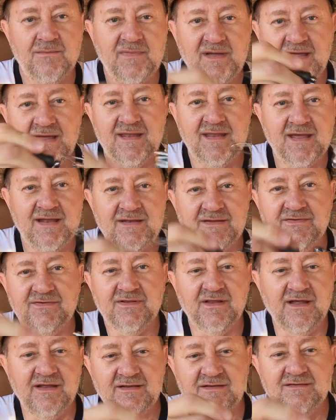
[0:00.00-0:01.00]
man, that is
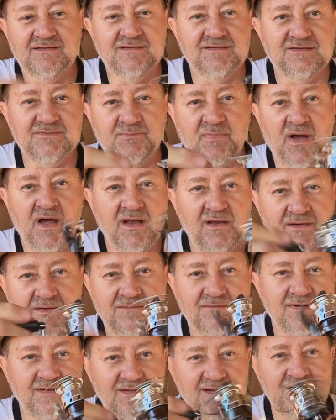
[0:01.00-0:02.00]
like spot on
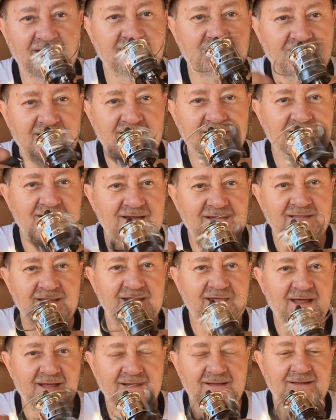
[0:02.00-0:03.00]
right there.
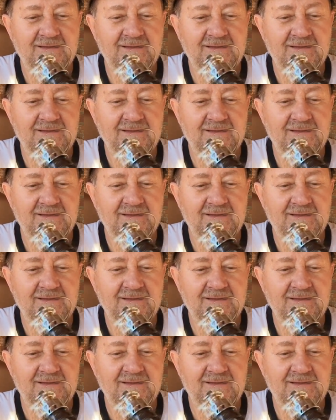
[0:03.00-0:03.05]
Yeah.